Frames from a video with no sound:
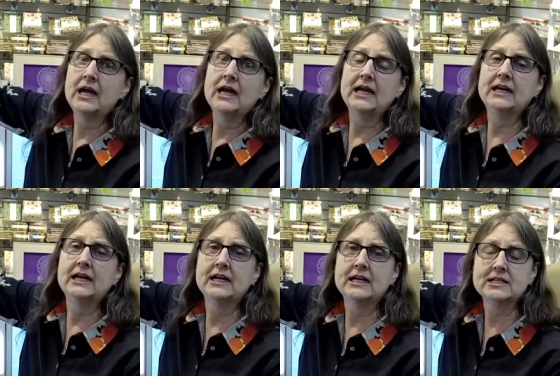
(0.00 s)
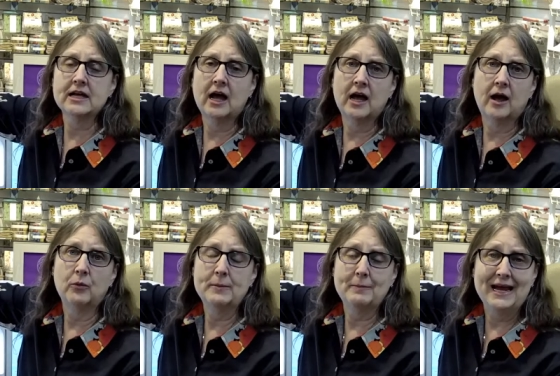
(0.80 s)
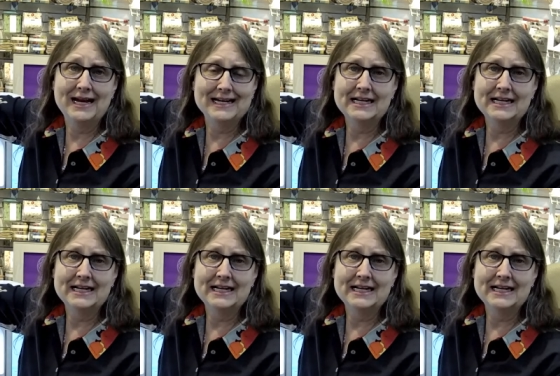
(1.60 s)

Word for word: It is, um, we made it